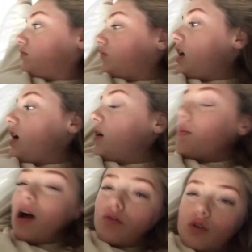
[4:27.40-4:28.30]

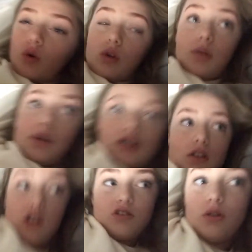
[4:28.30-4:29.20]
I'll record a bit in
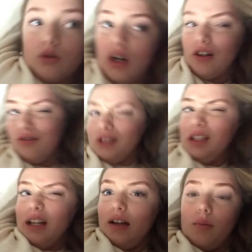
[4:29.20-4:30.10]
Costco. I don't really
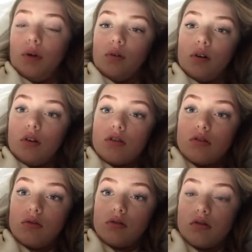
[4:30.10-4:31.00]
care about in
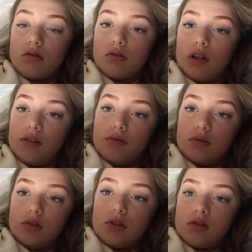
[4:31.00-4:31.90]
Costco because
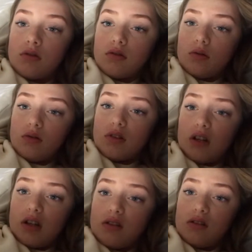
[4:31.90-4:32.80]
everyone just sort of
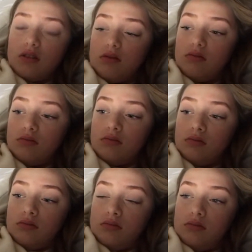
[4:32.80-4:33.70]
stares at you.
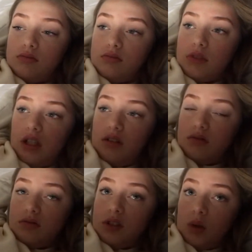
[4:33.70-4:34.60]
Like,
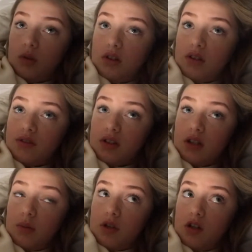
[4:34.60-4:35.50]
no one gives a
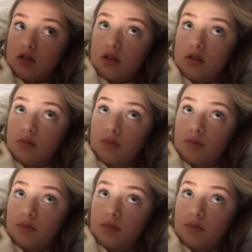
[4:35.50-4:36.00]
damn in Costco.